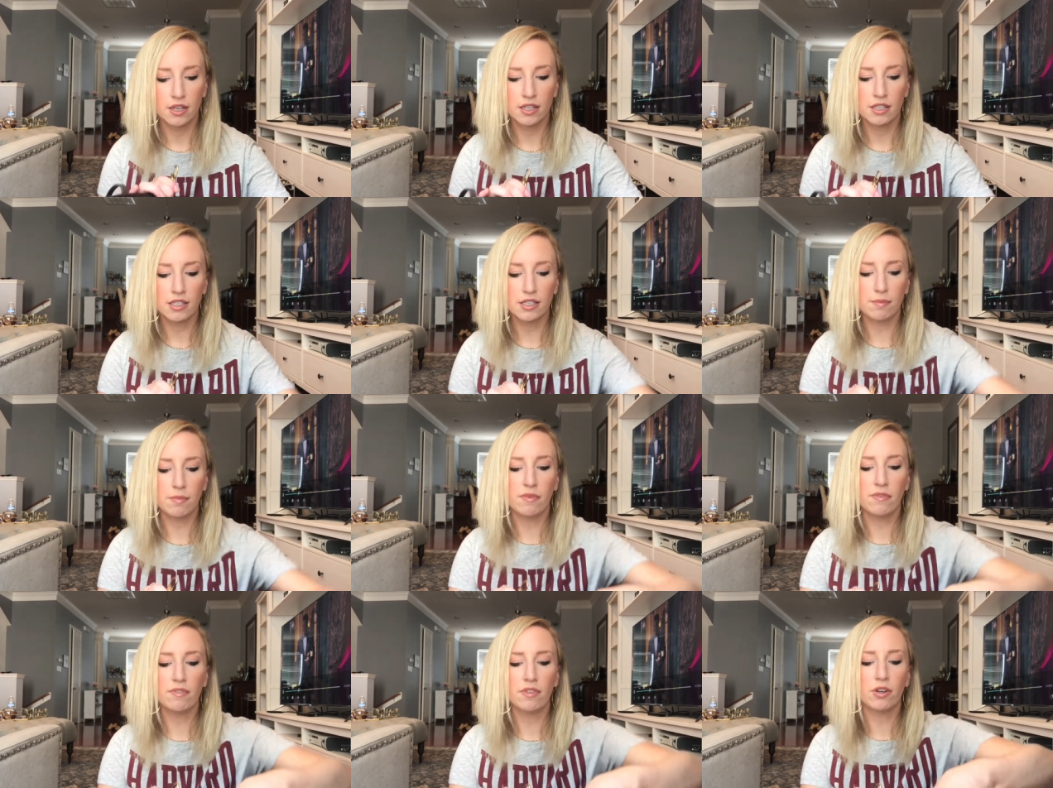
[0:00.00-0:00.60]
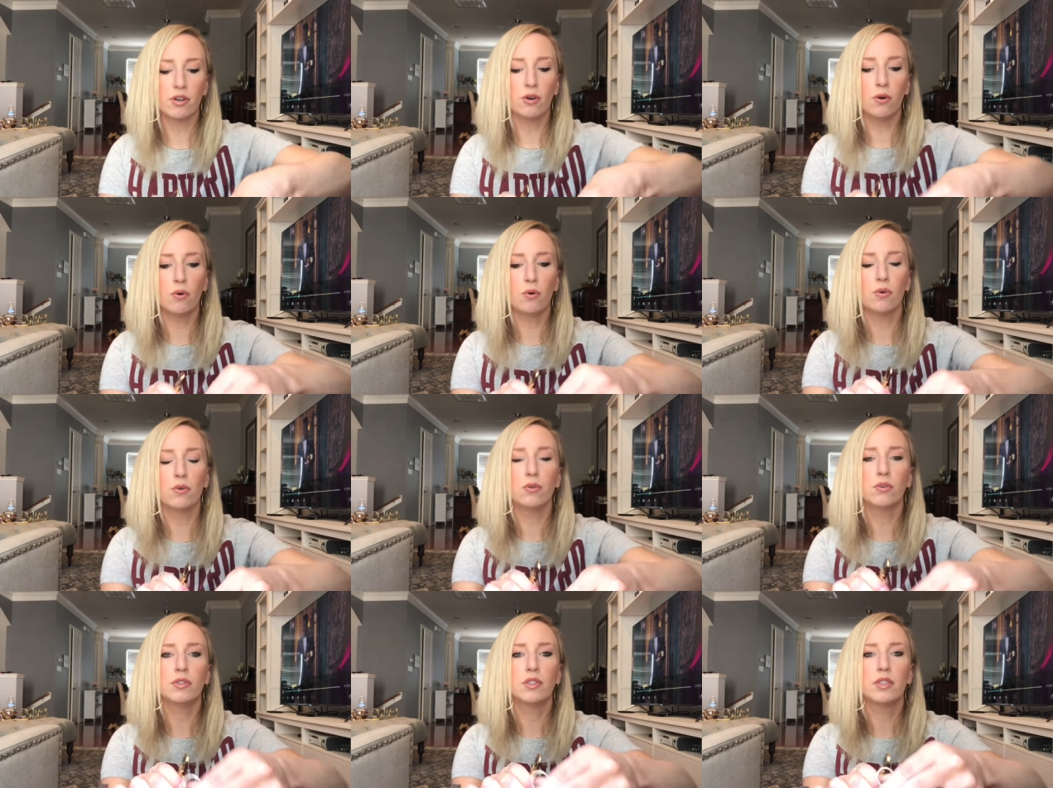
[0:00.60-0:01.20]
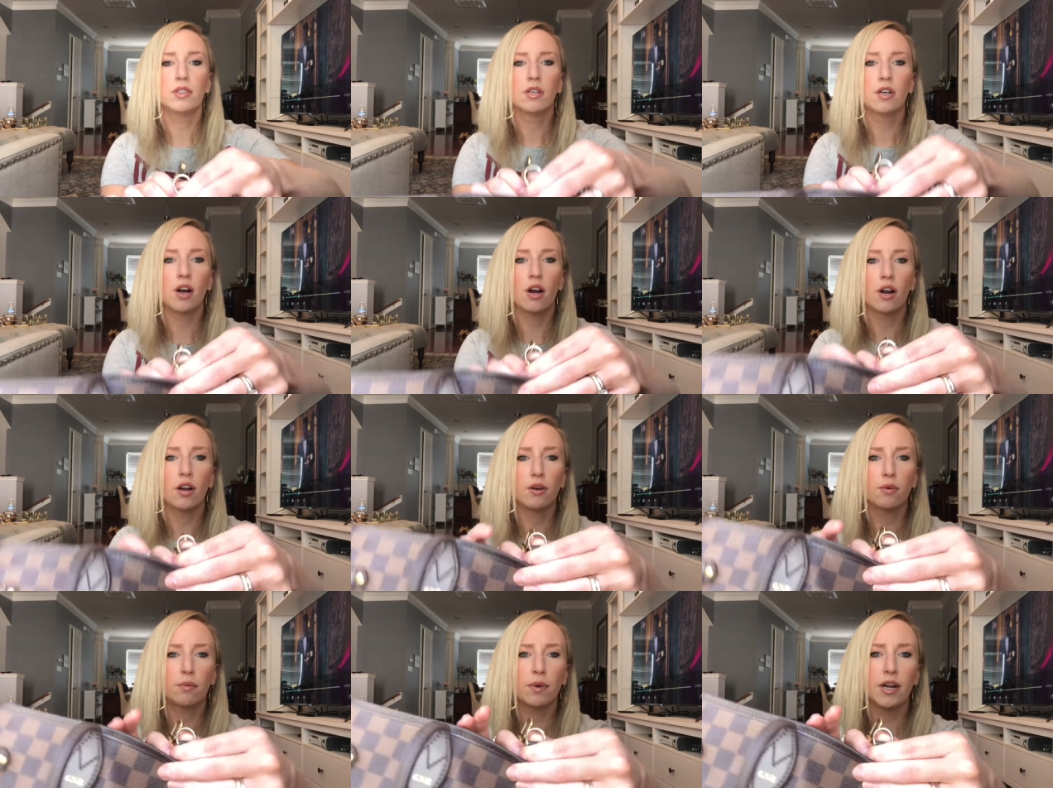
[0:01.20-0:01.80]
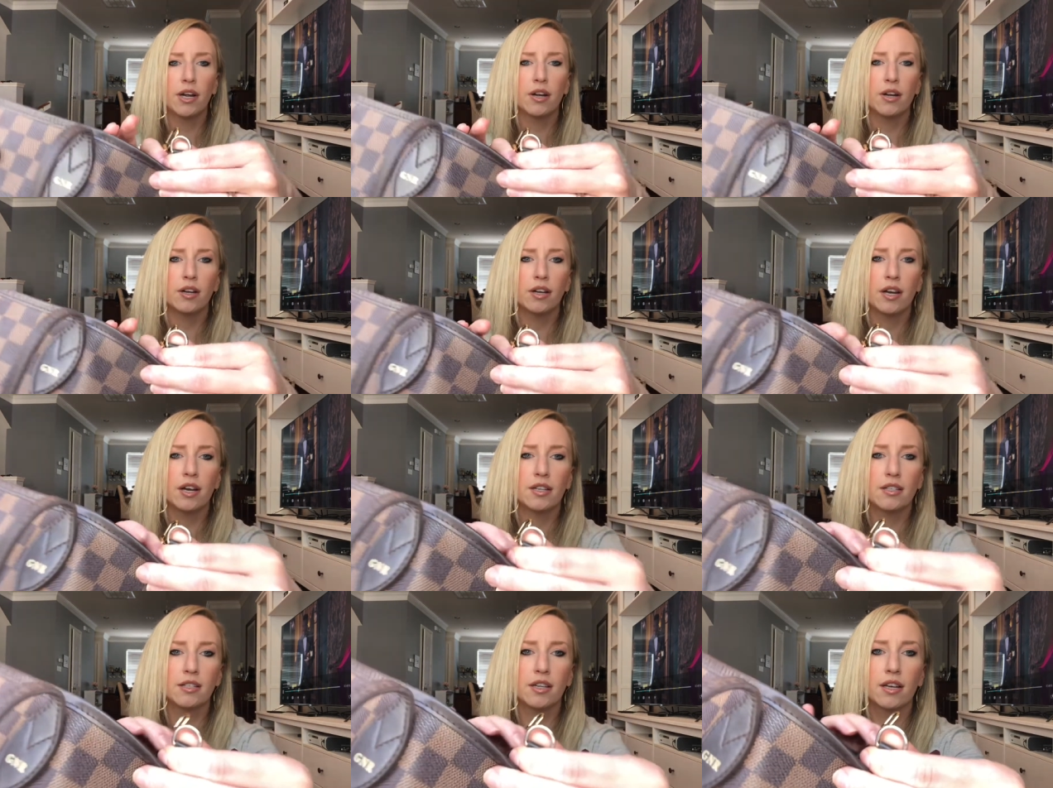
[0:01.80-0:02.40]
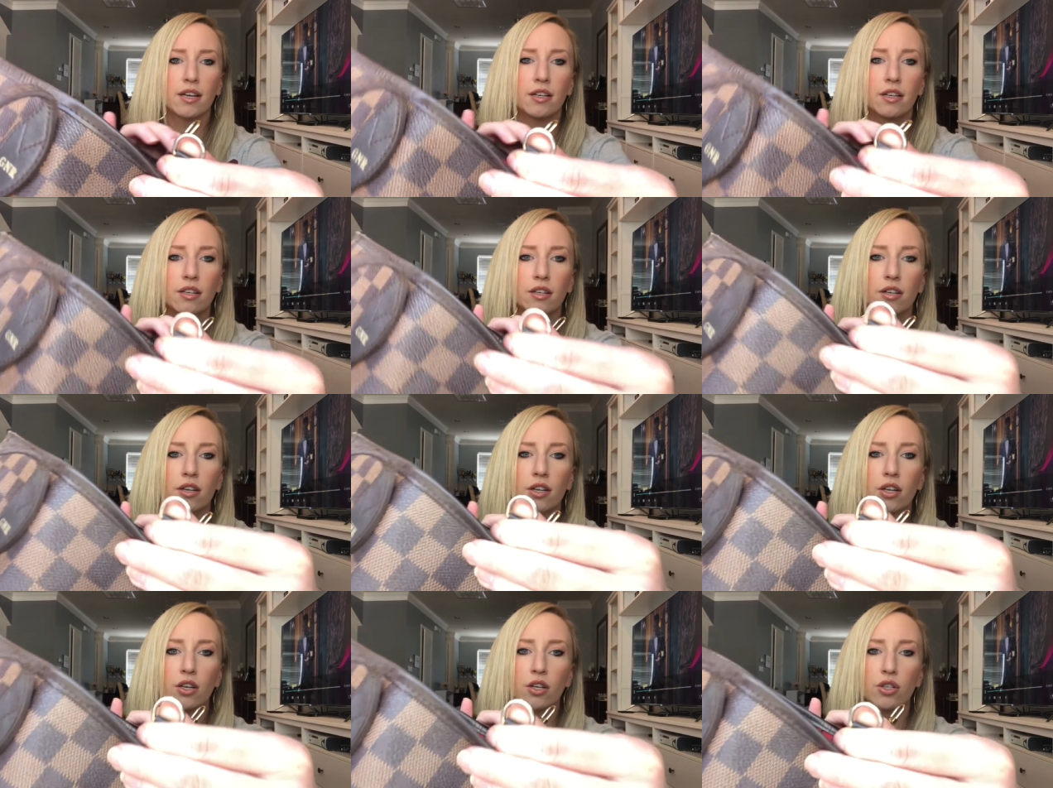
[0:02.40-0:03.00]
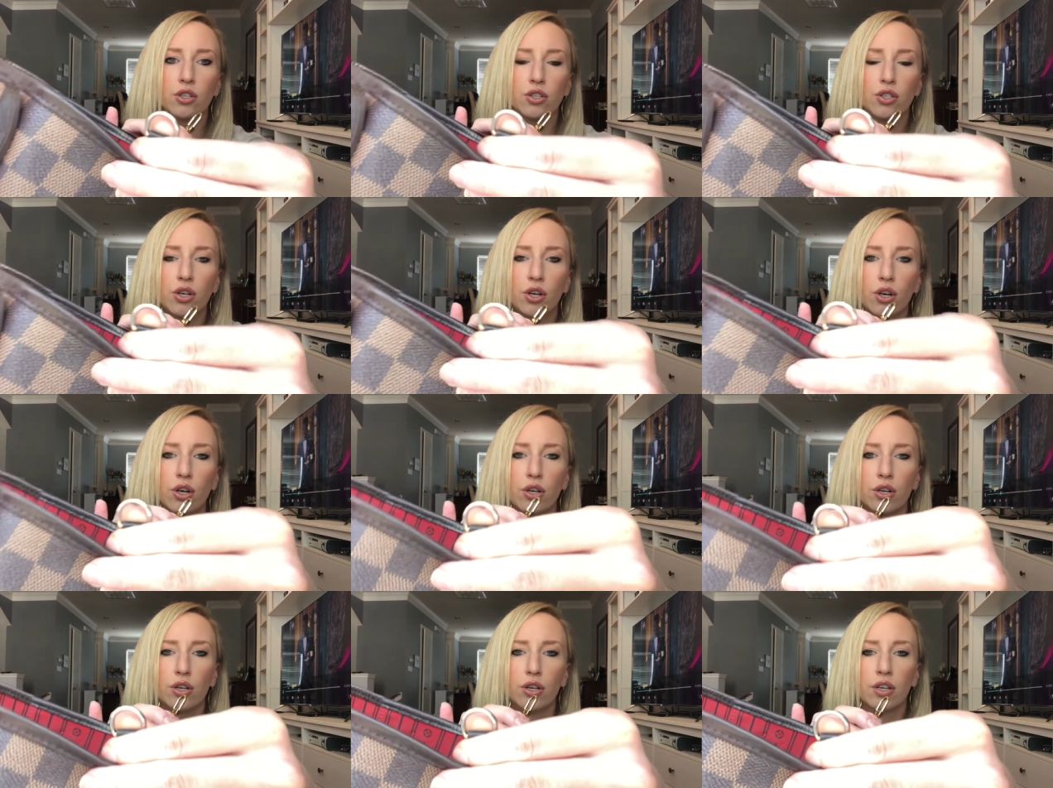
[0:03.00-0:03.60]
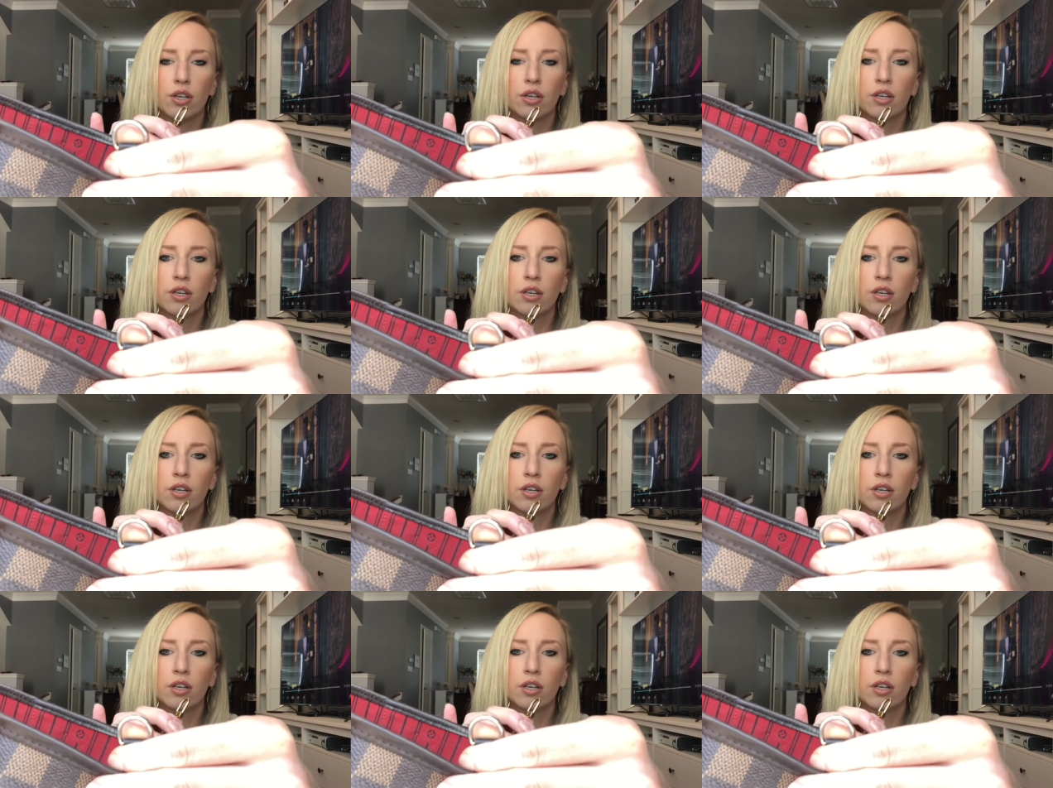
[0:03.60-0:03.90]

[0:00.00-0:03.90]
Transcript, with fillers: some of the gold hardware has like turned